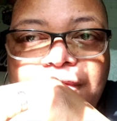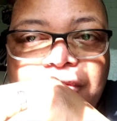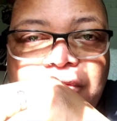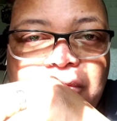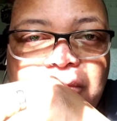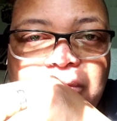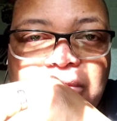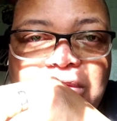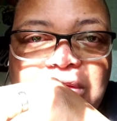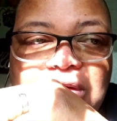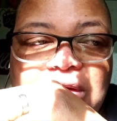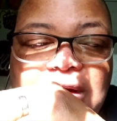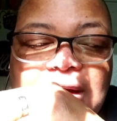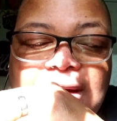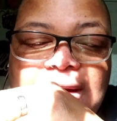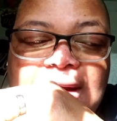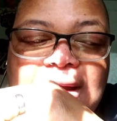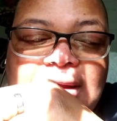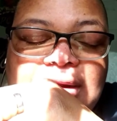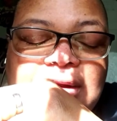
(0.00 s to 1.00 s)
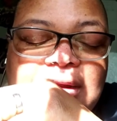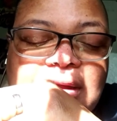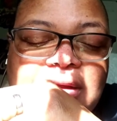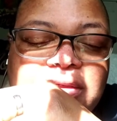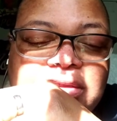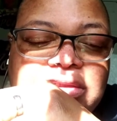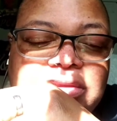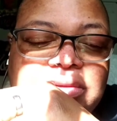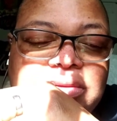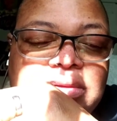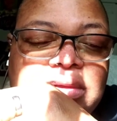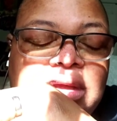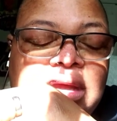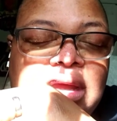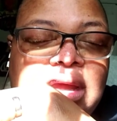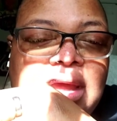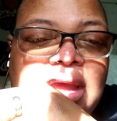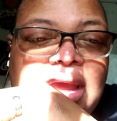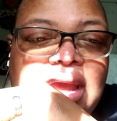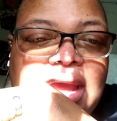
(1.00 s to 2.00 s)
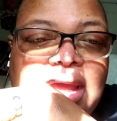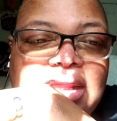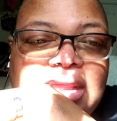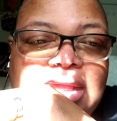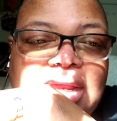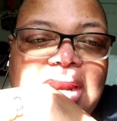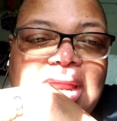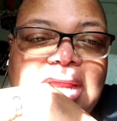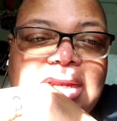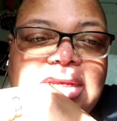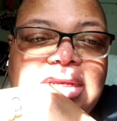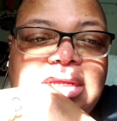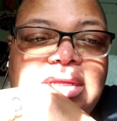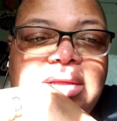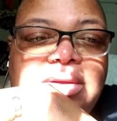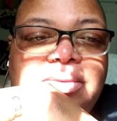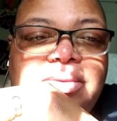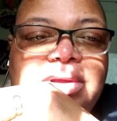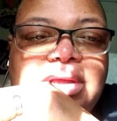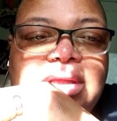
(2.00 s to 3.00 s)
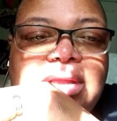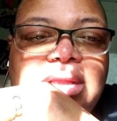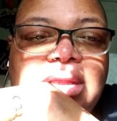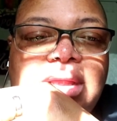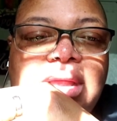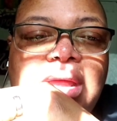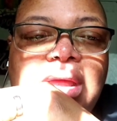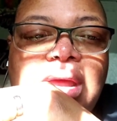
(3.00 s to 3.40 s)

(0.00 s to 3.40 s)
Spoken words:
fool with and I talk to and that I deal with.